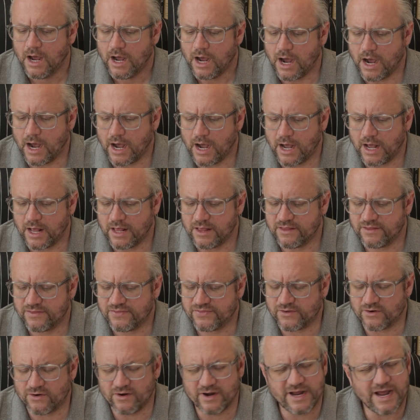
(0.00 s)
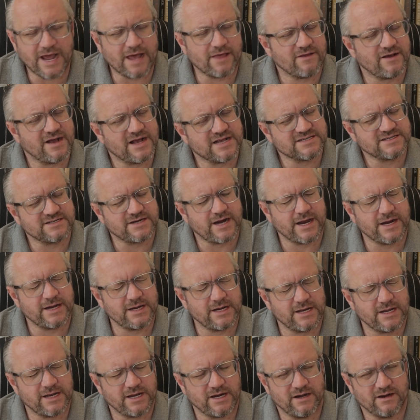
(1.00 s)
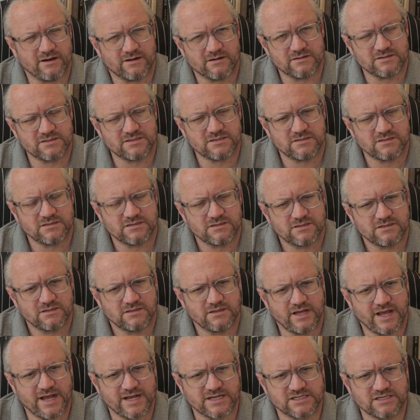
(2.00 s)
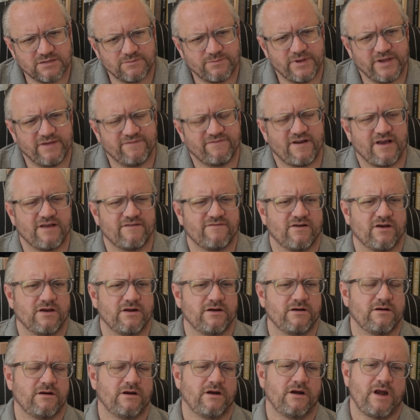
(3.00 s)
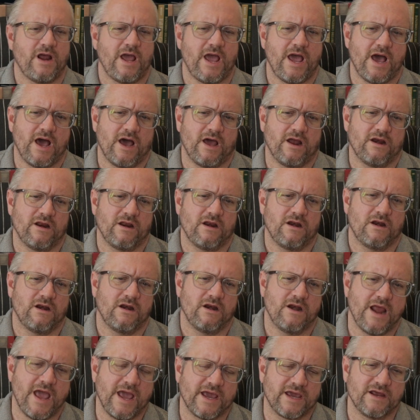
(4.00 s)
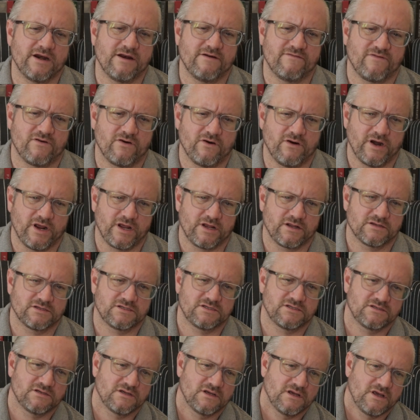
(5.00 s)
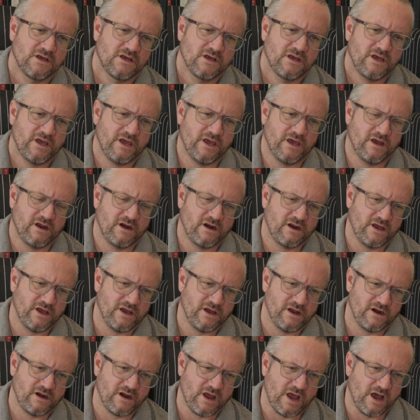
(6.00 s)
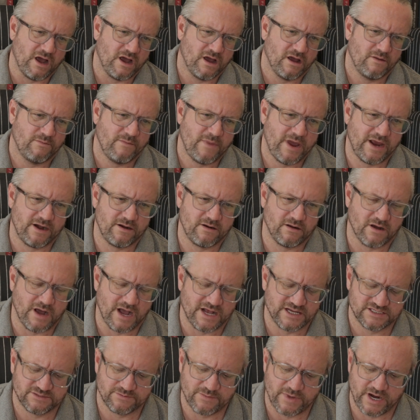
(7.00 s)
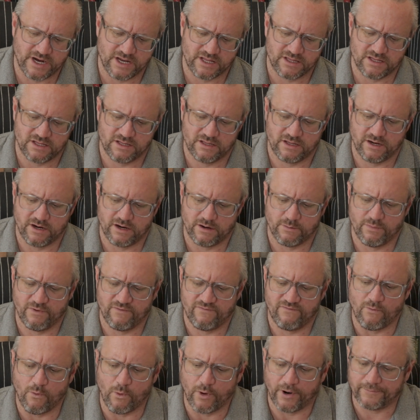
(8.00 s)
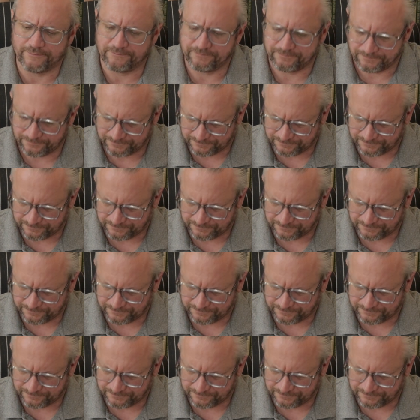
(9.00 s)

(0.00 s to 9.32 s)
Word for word: 30 out of the last 90 years, the S&P 500 had negative earnings. It made less money than the year before.